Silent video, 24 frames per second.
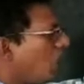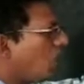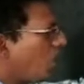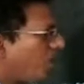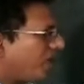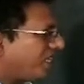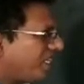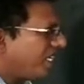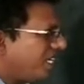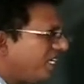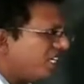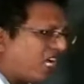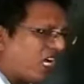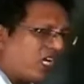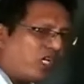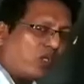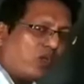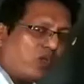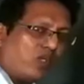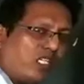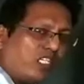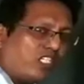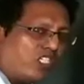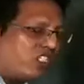present
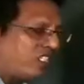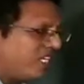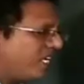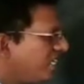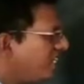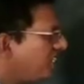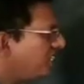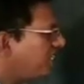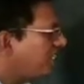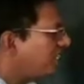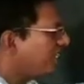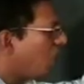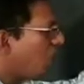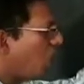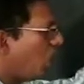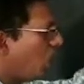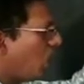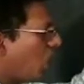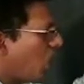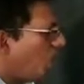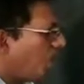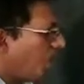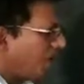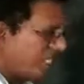continuous tense,
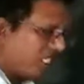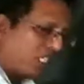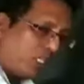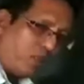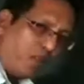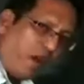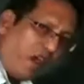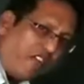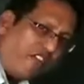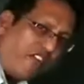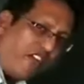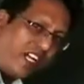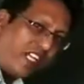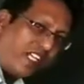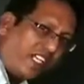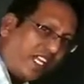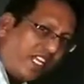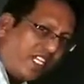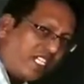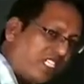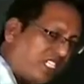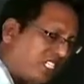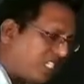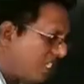present perfect
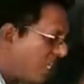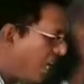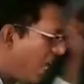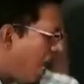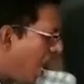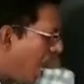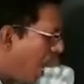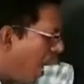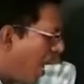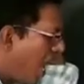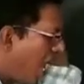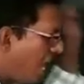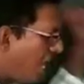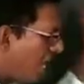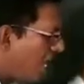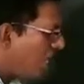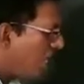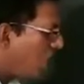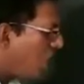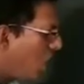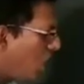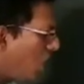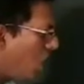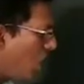tense
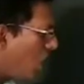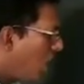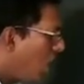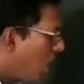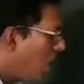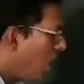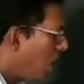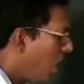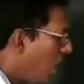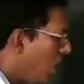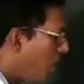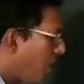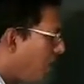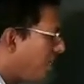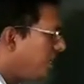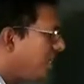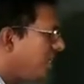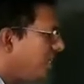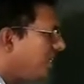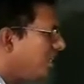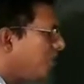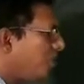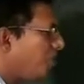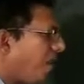and
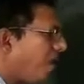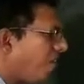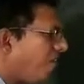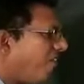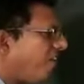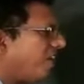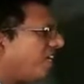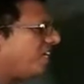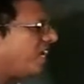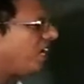present perfect